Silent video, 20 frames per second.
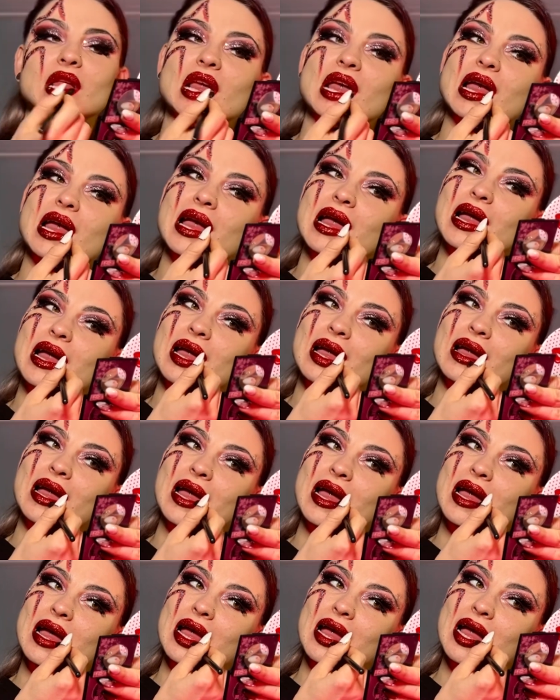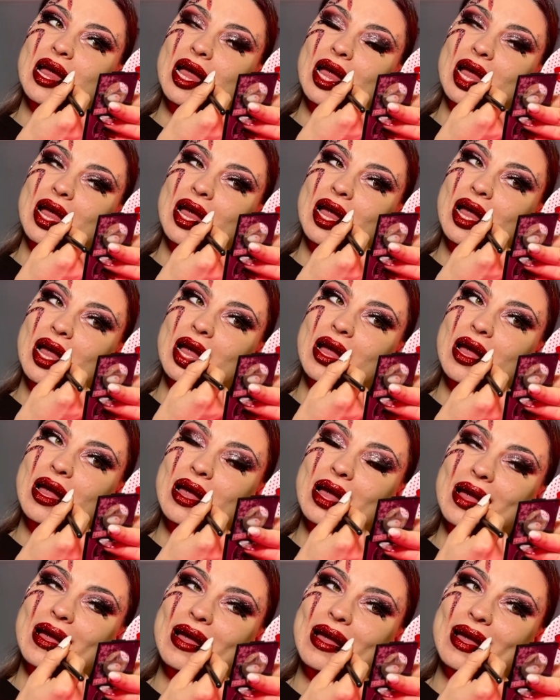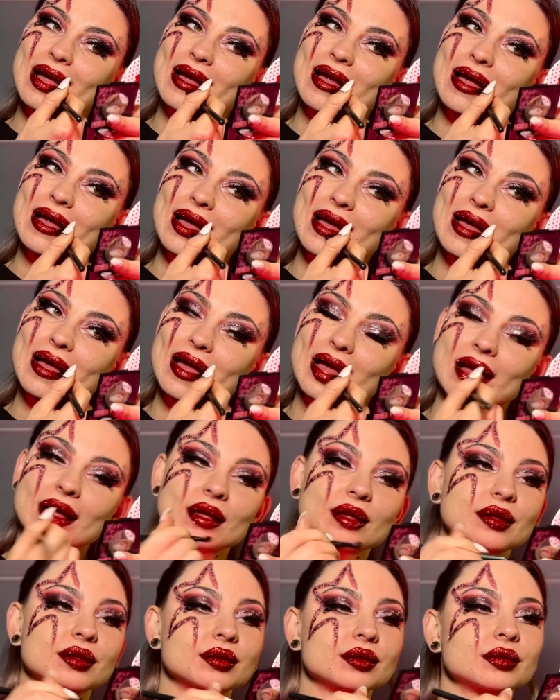of glitter and this will be already darker.